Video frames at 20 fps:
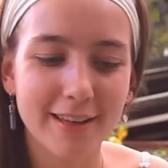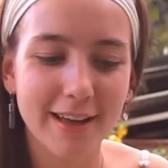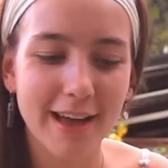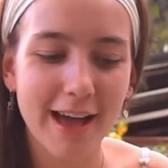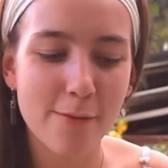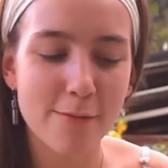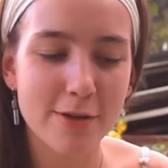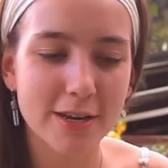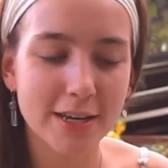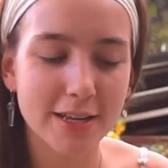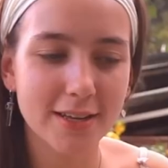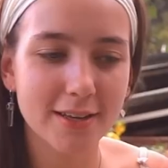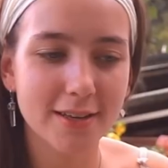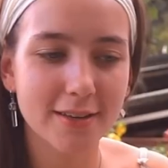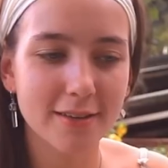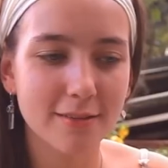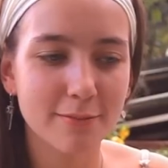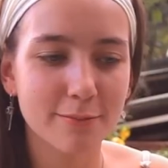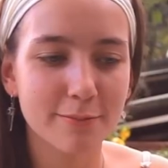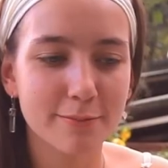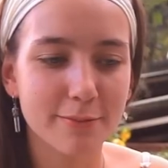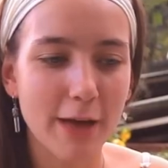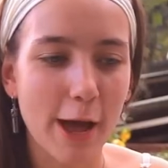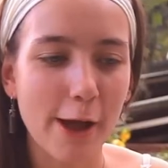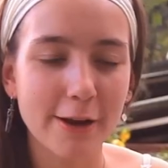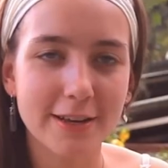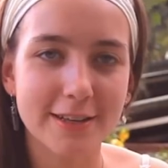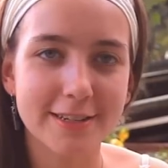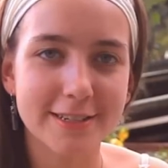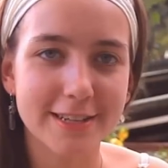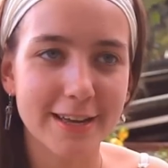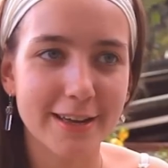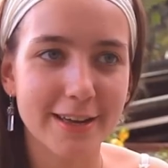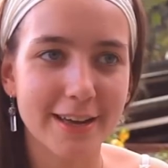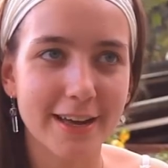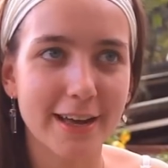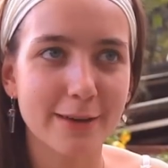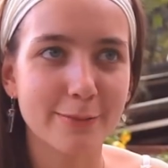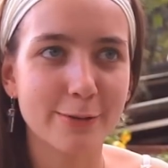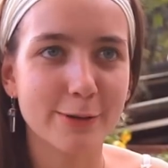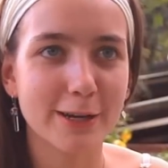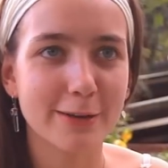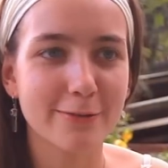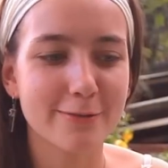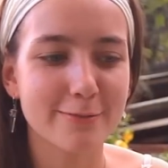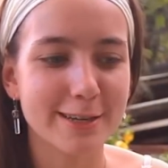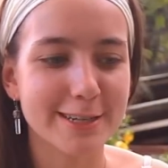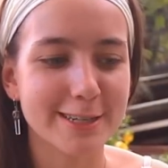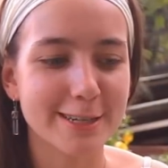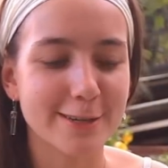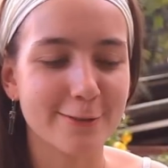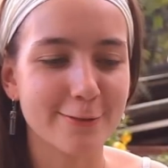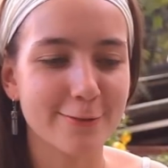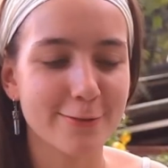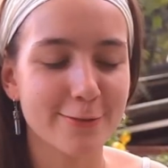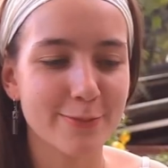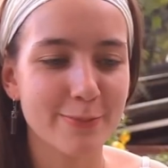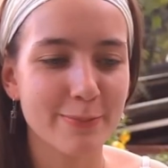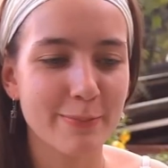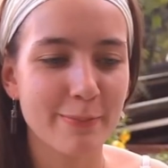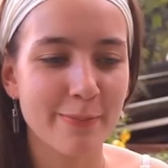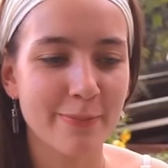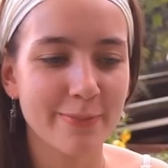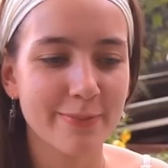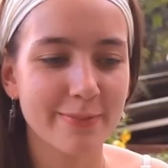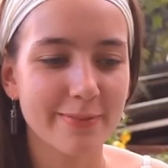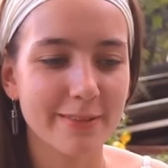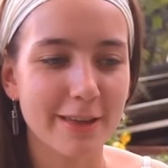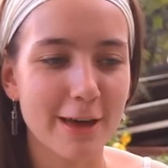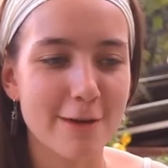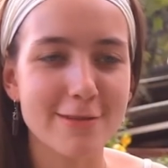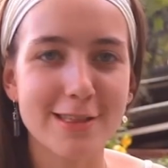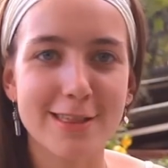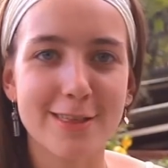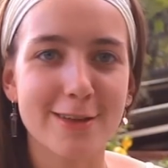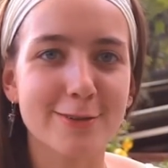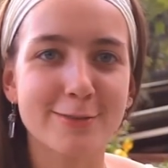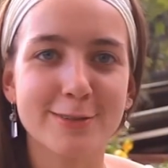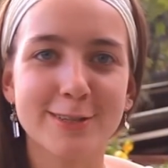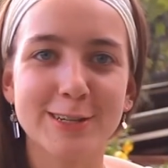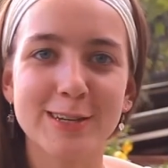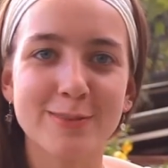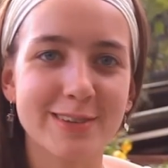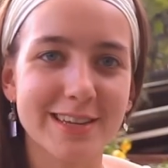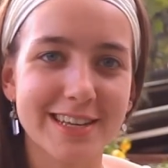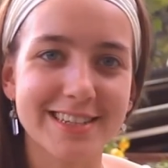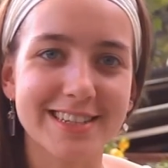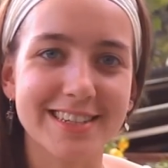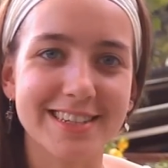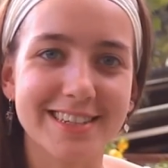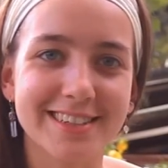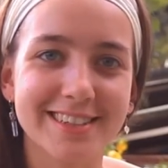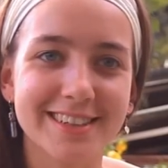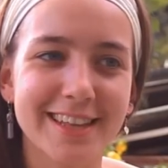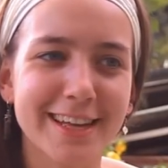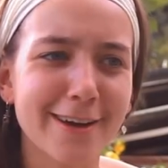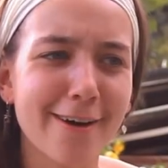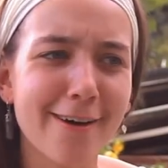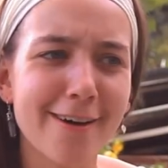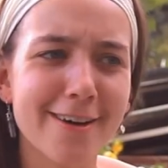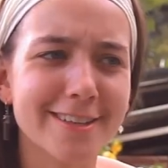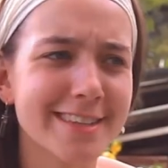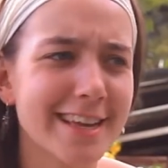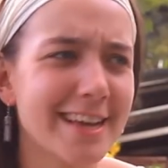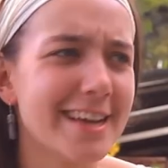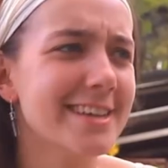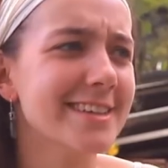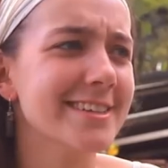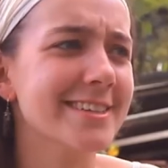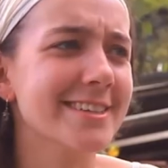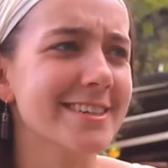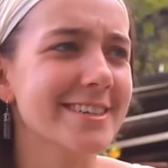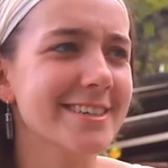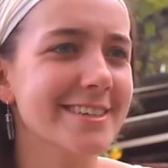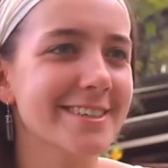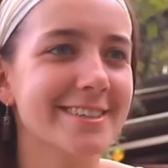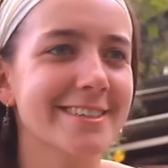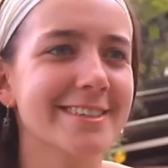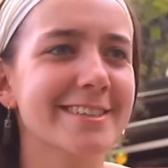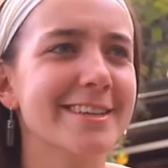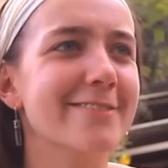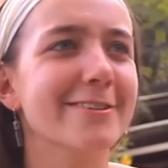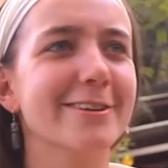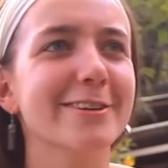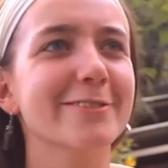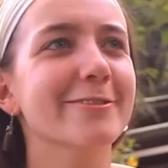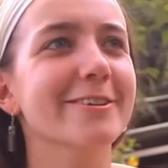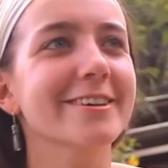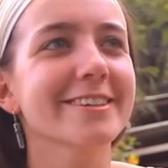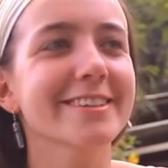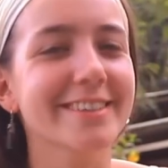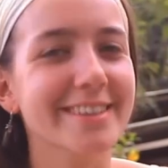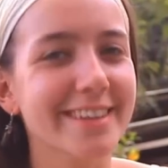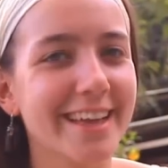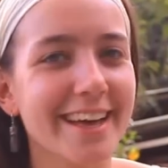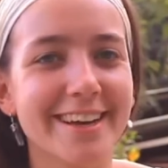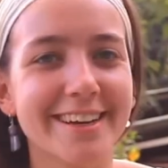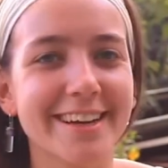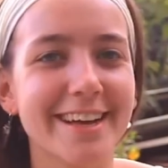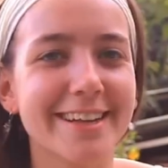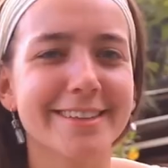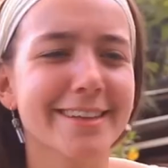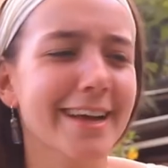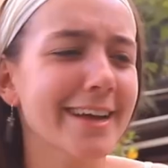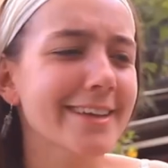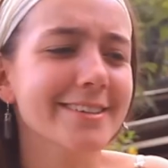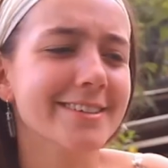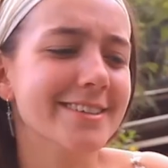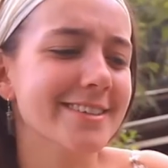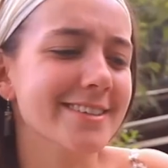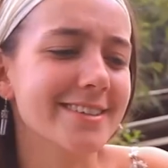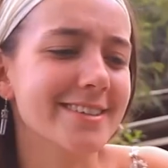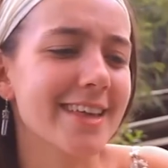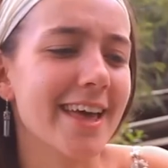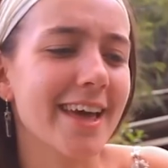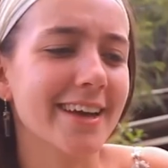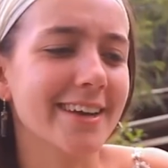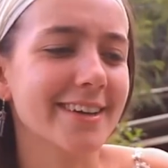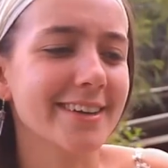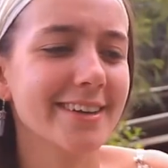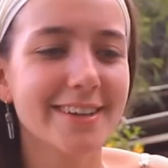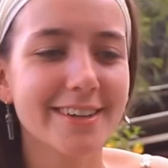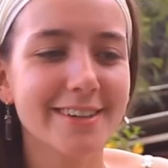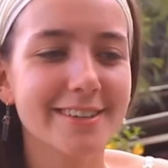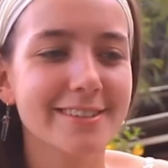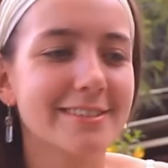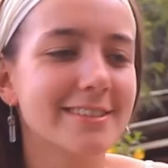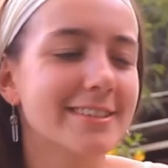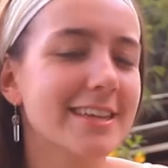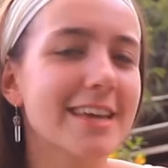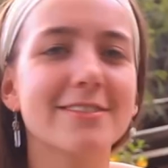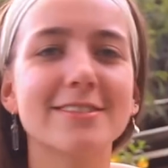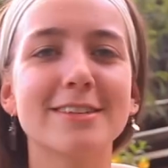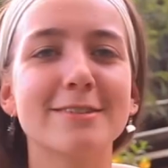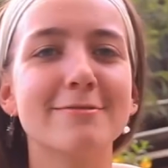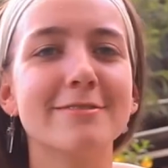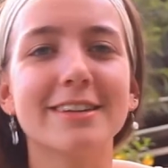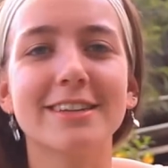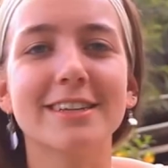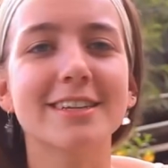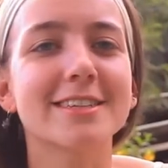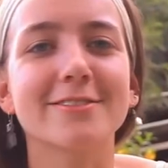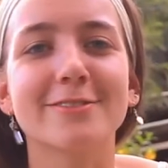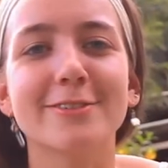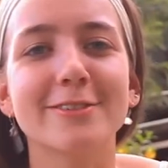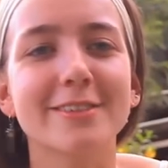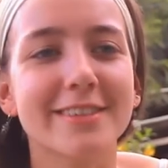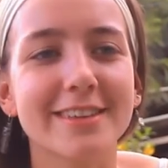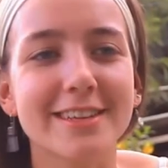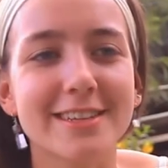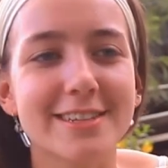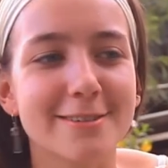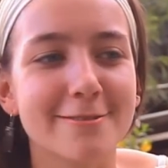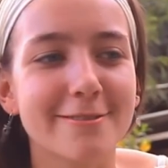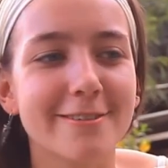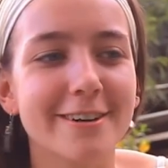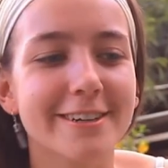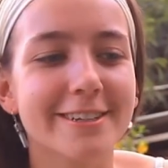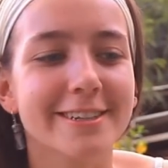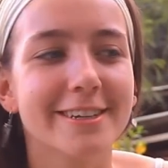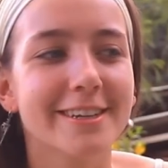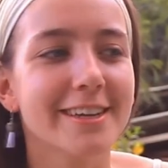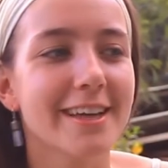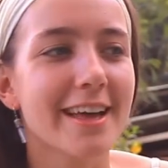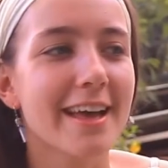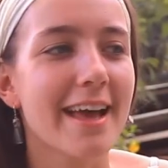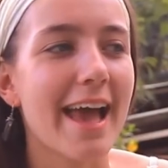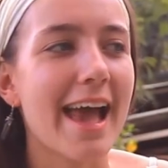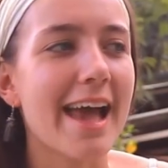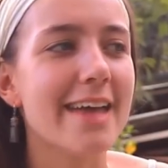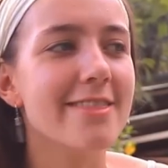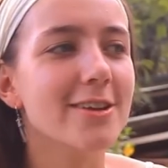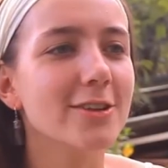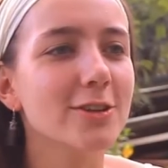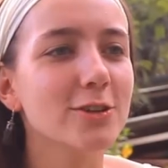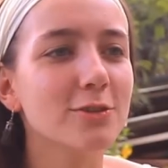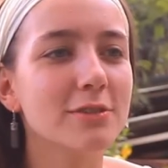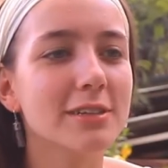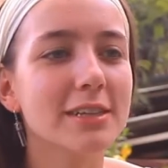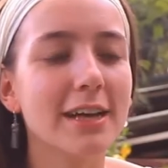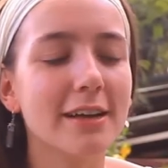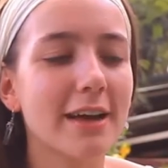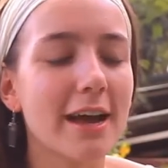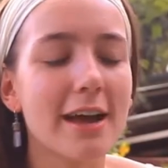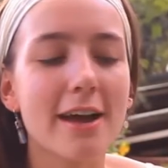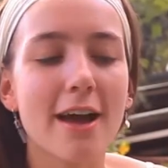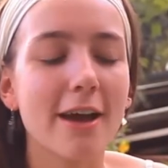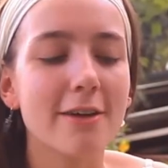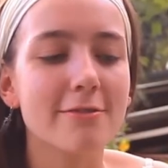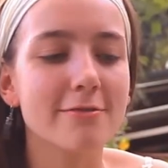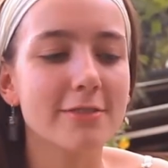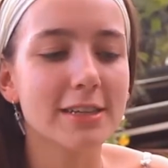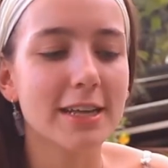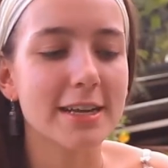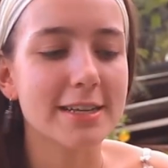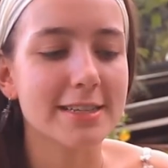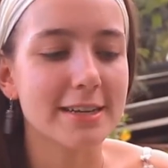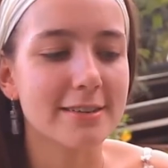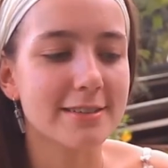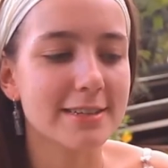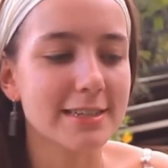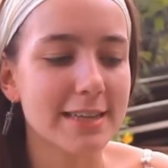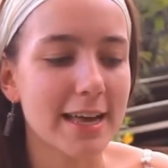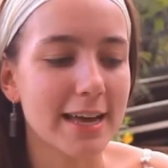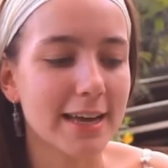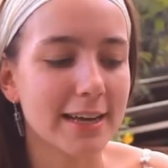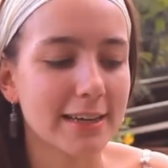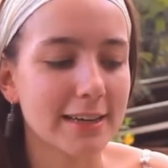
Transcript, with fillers: many barriers I put up for myself. I really thought it was going to be easy. Like, oh, it's easy to say what you want, like, and just like give someone a list of all the things you want. And then you realize, I realized I was like